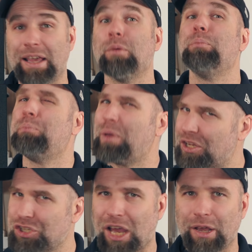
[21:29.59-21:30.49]
And a
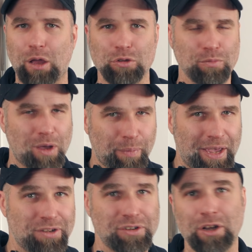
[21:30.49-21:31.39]
big shout out to my
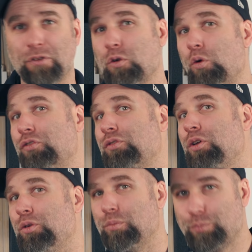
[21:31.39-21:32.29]
Patreon, of course,
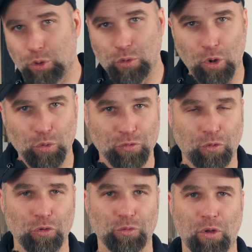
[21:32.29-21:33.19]
Brewgoat,
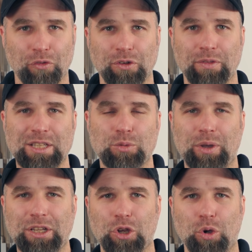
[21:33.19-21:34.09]
for sponsoring this
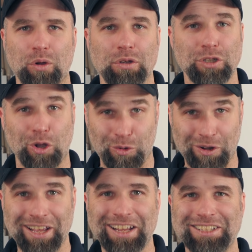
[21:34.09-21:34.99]
video. So
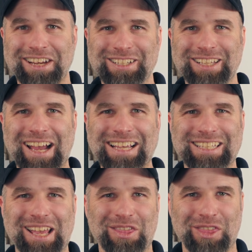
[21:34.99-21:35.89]
cheers guys,
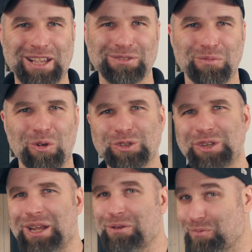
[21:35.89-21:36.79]
and thanks for
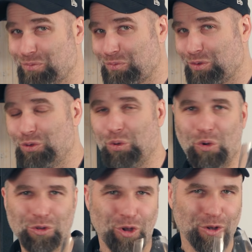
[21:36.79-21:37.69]
watching.
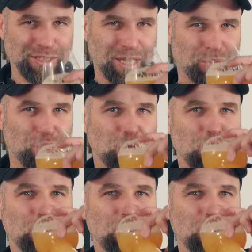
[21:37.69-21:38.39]
Doctor Hans out.